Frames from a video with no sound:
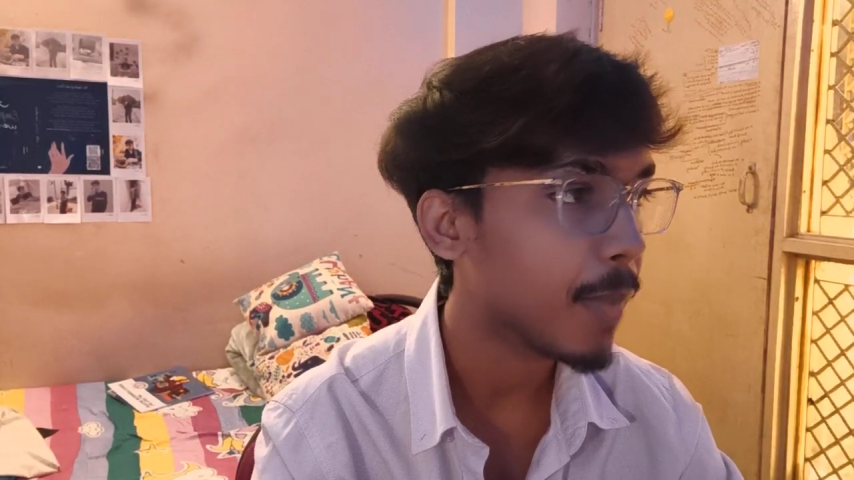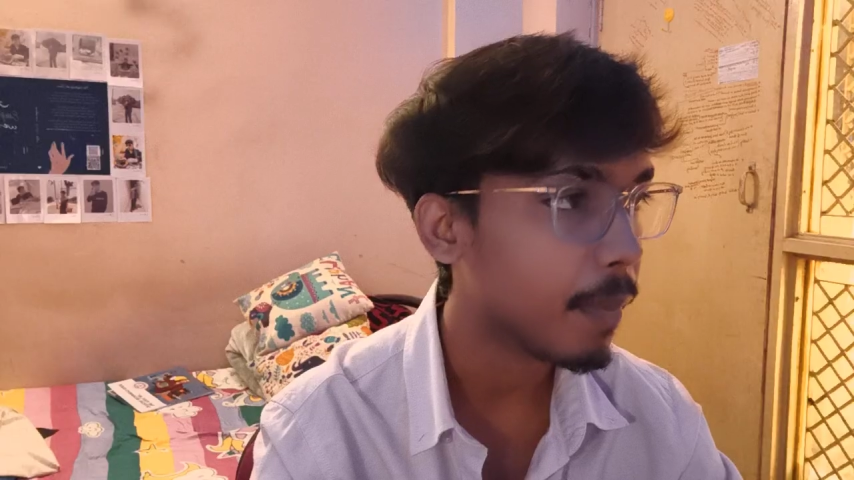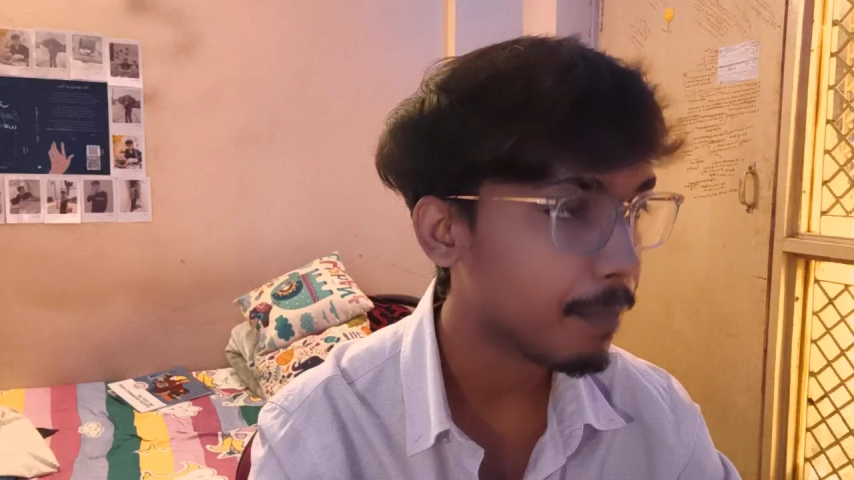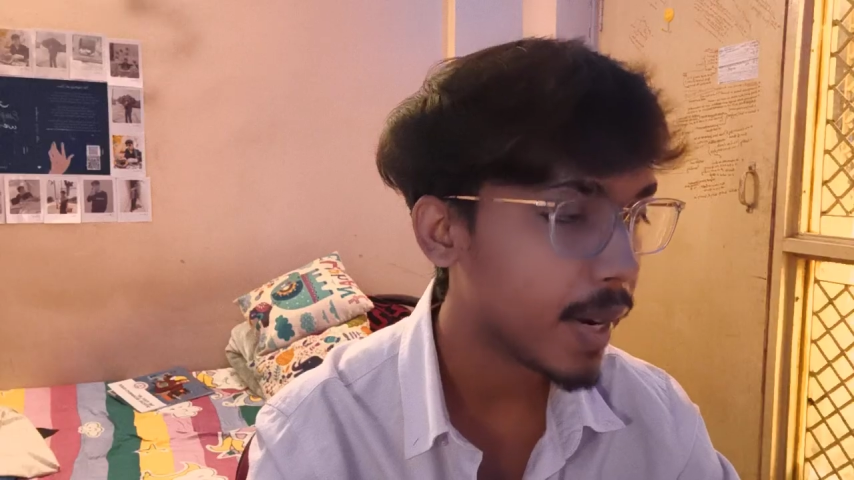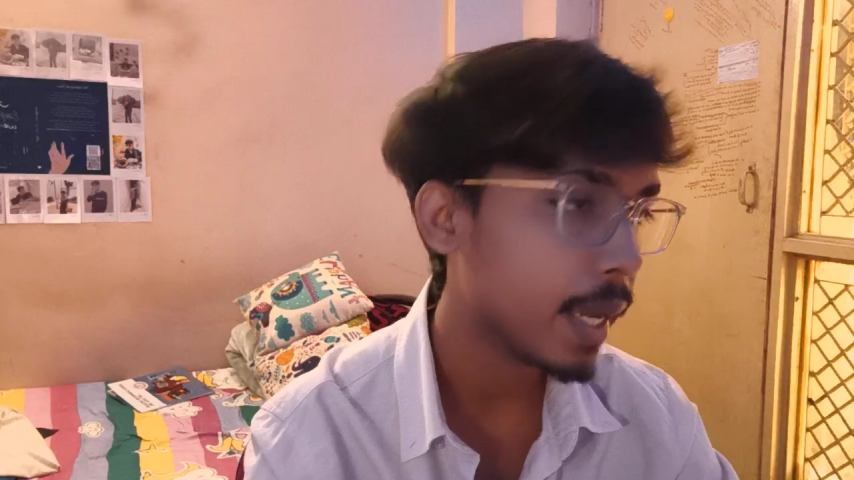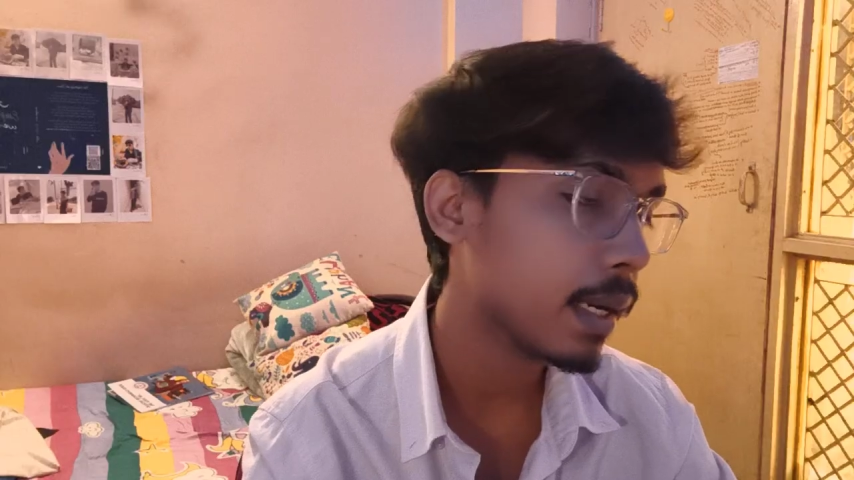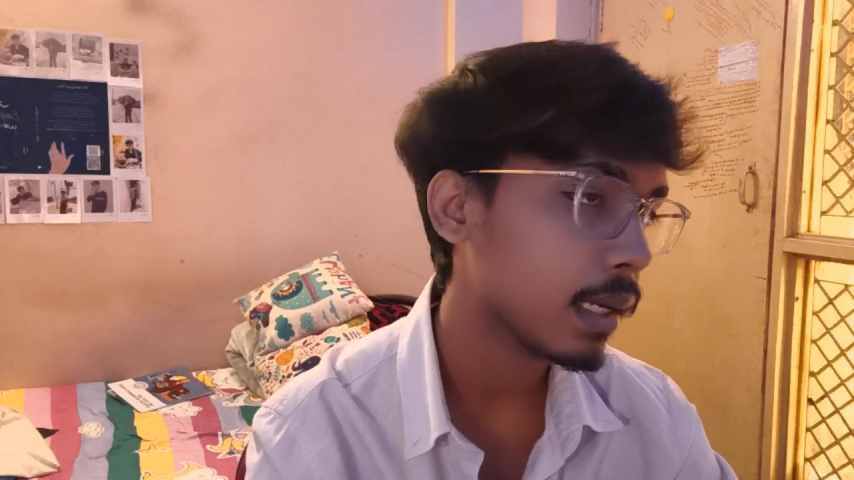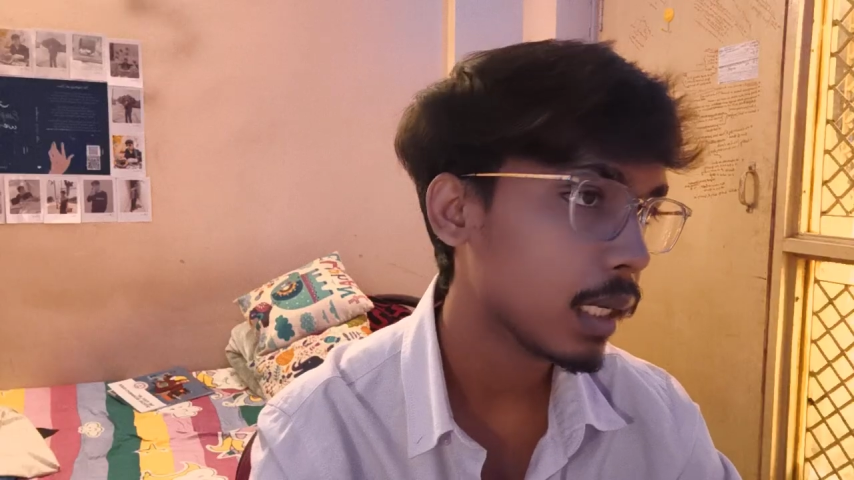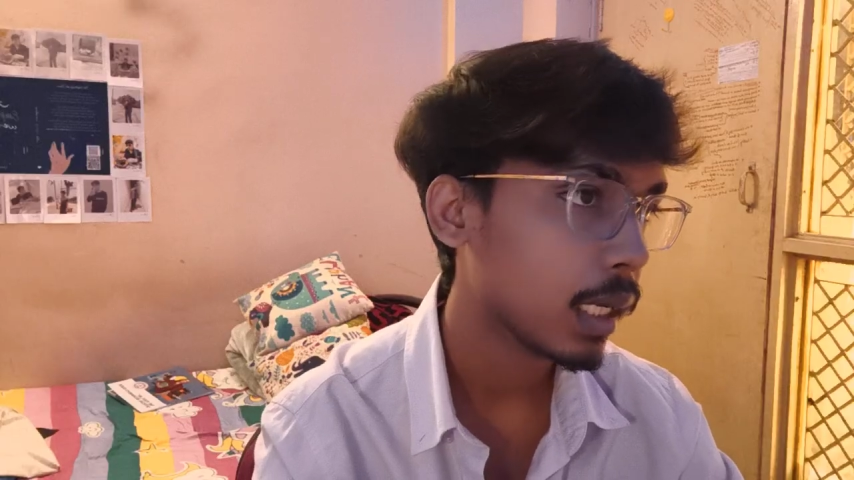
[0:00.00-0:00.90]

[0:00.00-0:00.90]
membrane,